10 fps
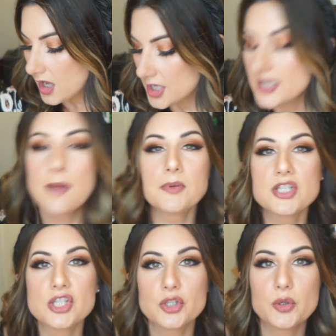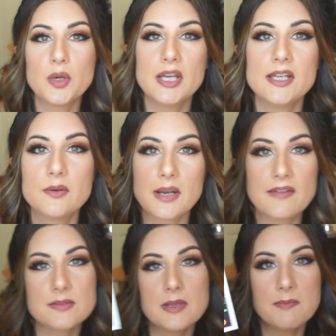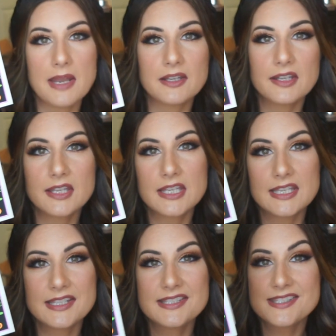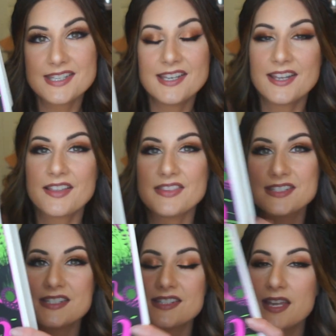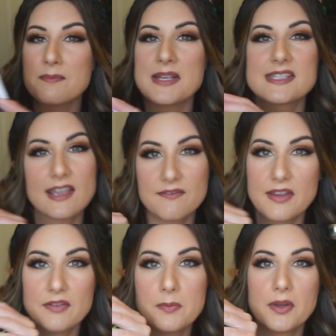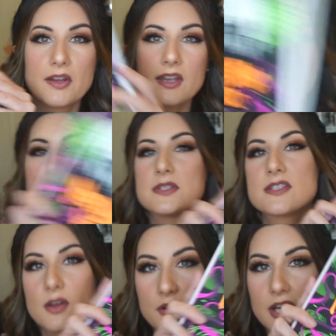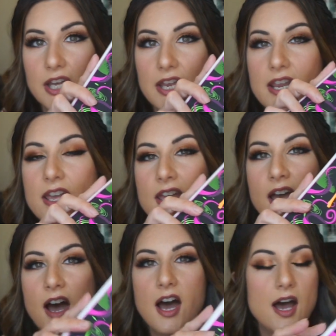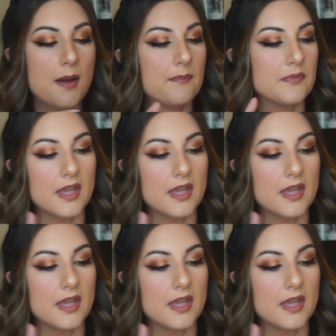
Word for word: Number two would have to be Meddling Kids. This is like my second favorite book. It was so good. Um,